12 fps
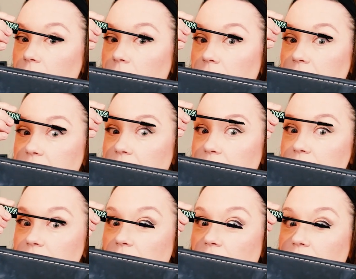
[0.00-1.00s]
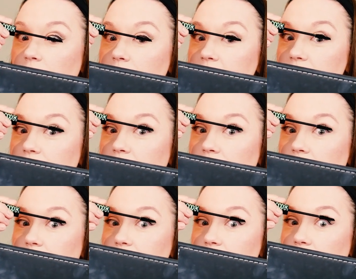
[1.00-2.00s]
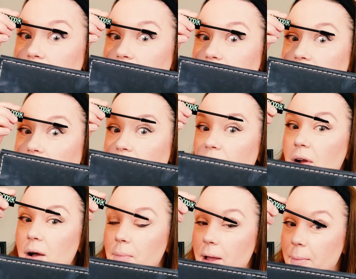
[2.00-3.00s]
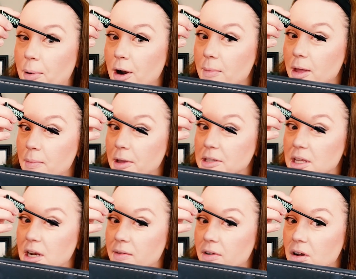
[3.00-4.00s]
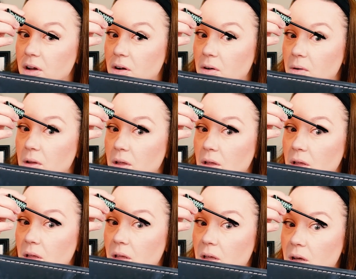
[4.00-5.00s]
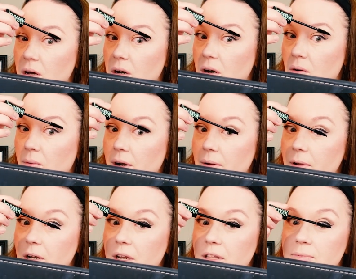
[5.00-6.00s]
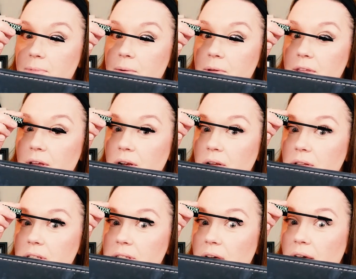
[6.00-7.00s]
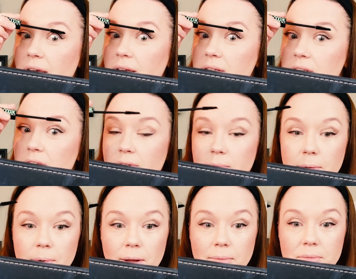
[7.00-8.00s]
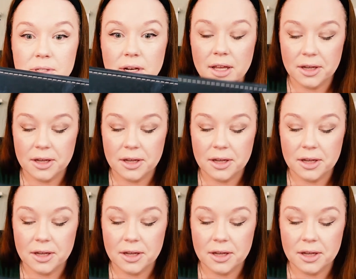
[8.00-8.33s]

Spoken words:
Because I actually have all my stuff on a little tray that I cart around my apartment because I never know where I'm going to need to be with it. This eye is giving me problems today,